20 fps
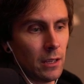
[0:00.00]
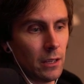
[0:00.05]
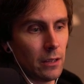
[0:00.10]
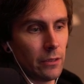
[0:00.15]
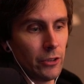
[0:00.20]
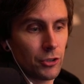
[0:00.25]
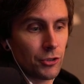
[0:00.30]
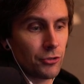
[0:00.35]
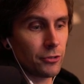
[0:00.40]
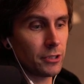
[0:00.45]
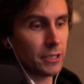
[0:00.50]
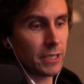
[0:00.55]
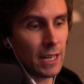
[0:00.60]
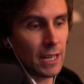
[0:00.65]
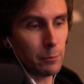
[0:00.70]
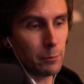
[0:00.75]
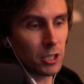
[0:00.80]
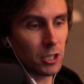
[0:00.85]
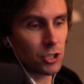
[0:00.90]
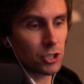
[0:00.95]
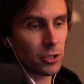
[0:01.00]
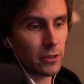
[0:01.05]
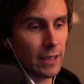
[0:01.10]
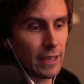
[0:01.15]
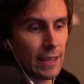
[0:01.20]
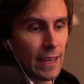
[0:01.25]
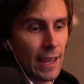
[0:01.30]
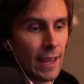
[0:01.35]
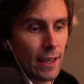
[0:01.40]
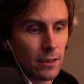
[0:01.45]
There's really not much they
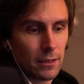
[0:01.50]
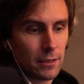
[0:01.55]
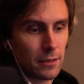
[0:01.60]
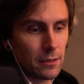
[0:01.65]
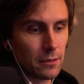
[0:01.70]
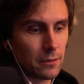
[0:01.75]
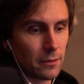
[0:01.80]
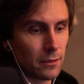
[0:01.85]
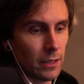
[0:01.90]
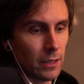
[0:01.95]
added,